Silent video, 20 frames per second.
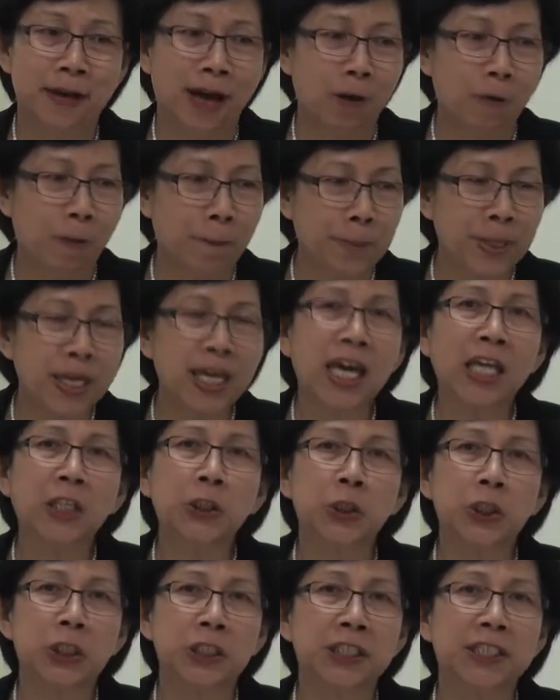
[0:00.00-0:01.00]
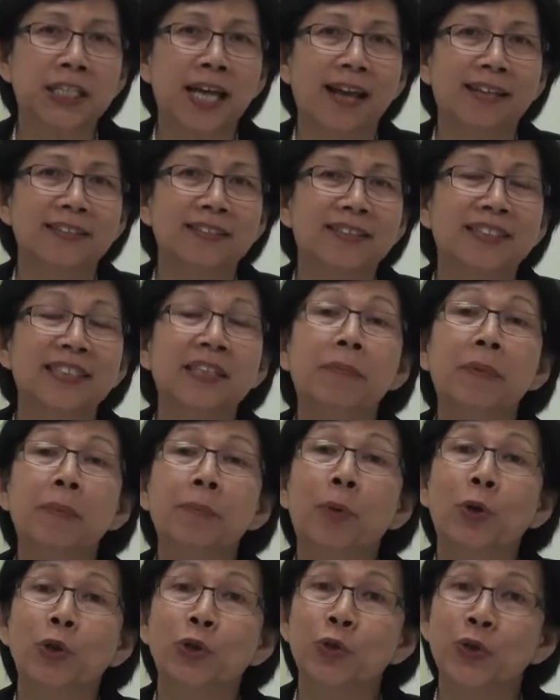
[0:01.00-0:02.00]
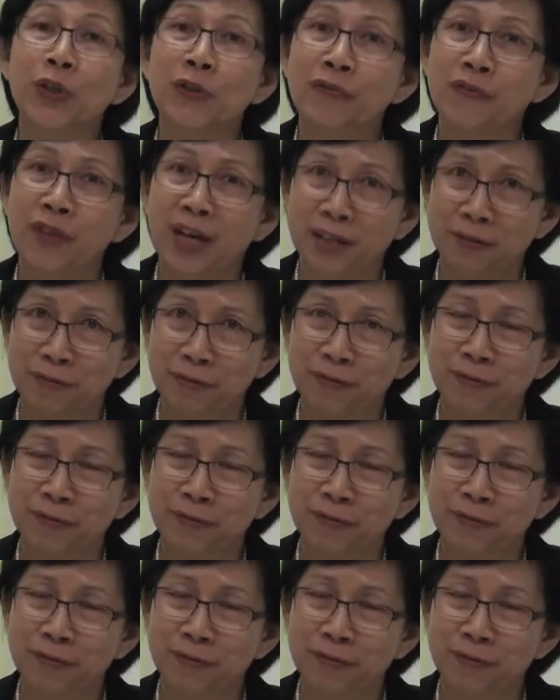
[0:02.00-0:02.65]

Our pH is at 7.35,